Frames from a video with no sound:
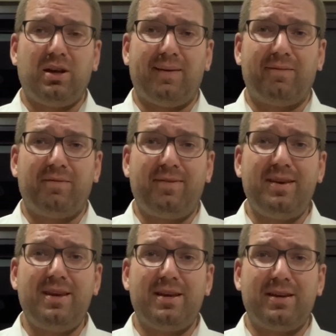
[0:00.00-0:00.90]
And
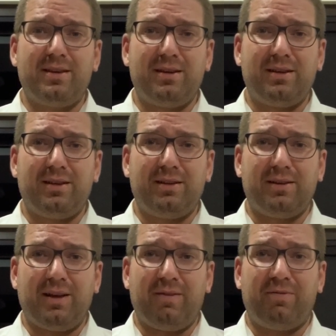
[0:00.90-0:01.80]

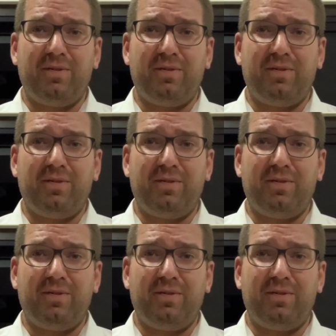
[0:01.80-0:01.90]
if